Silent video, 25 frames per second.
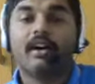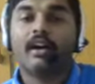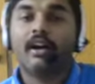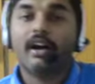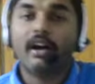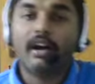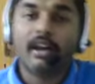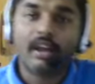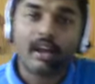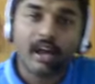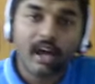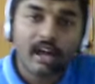
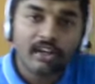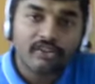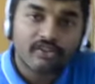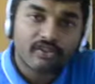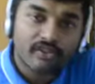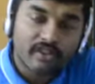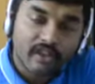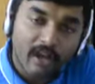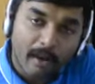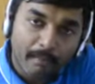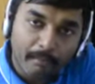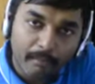a large
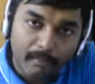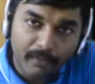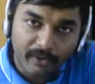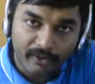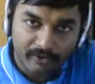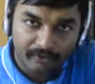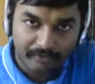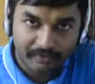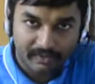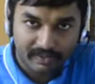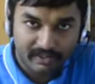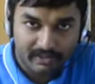number
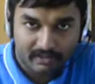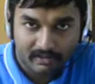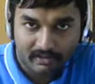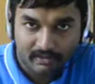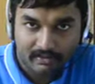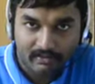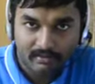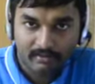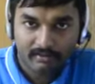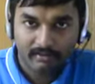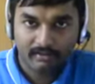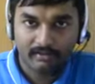of
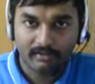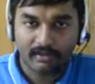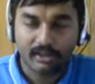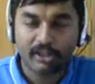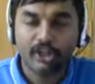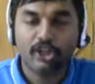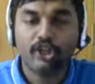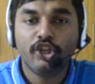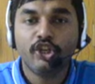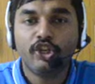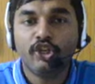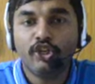these,
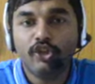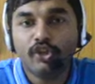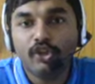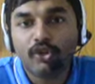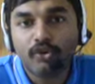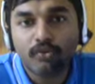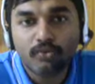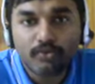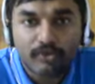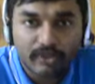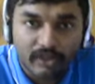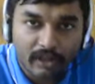
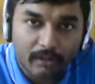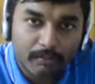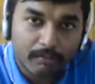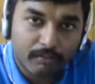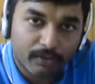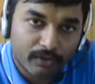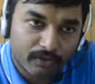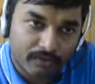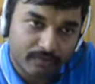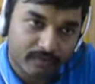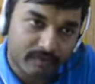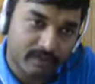huge number
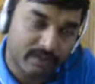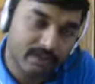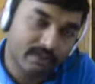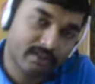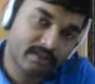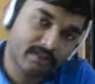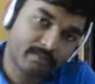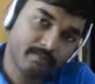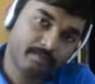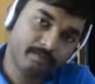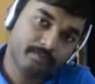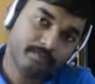of
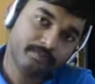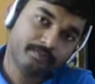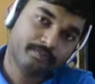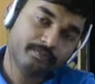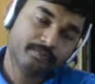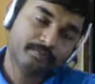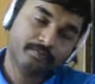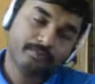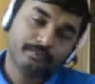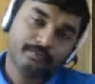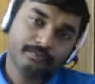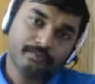these,
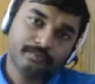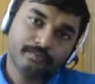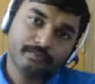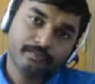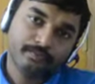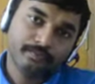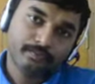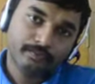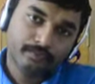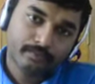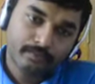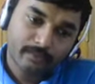
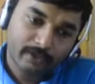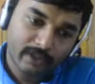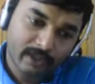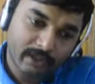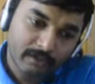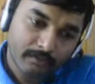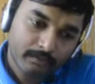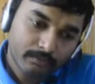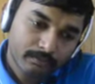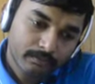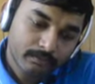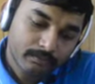okay,
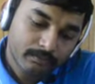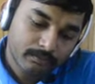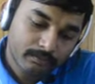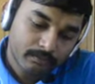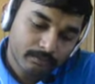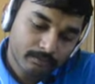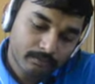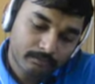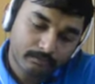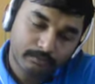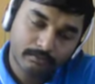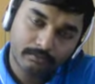
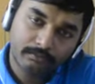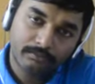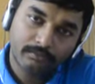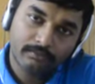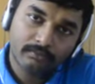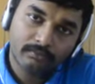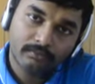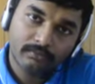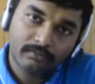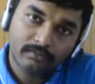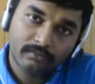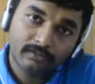
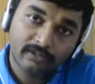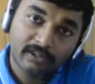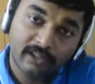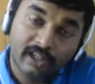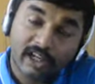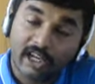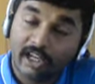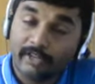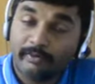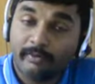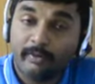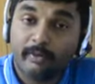
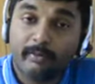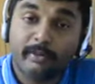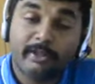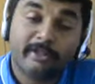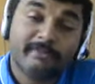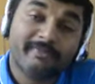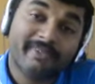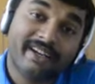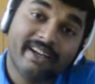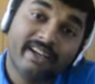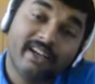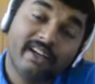I will be
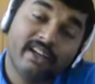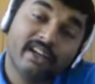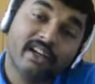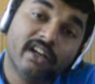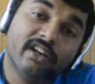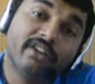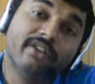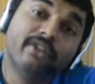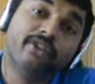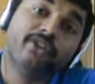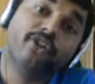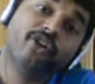spending
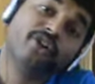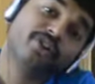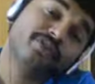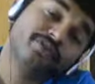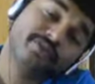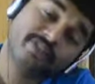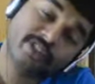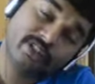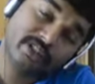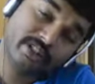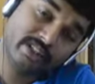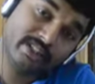a lot of
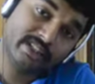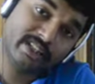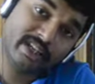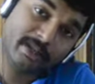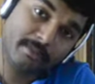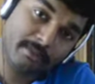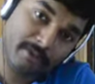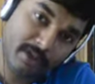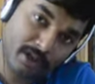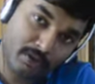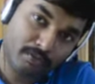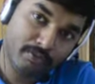time
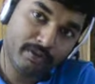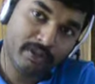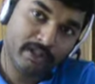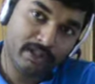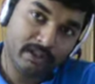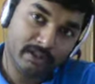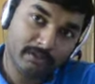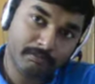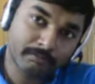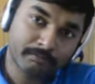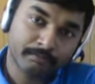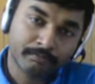counting
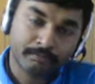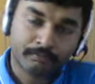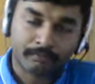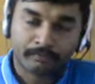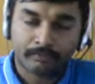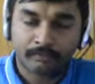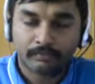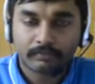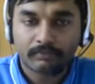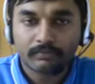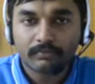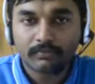them,
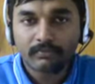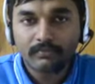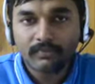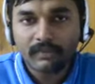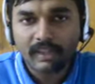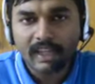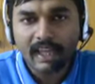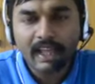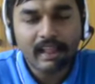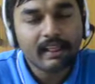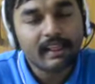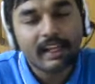
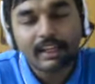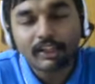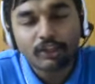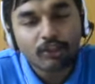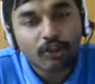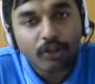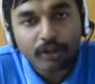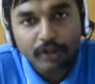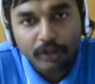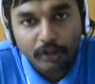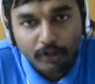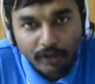and that's
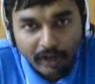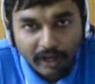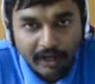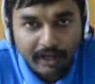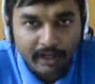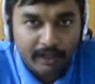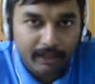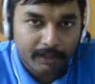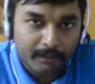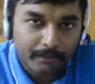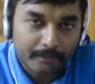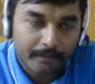not a good
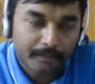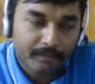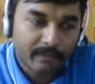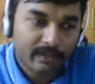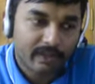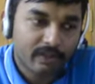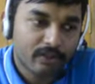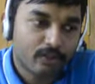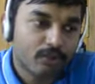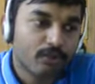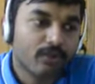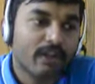idea.
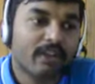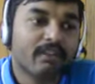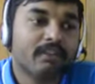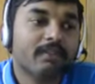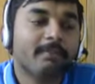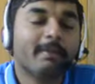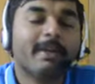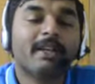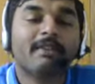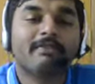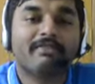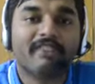So I will
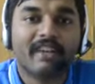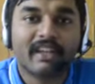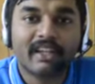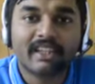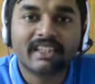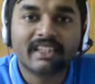be defining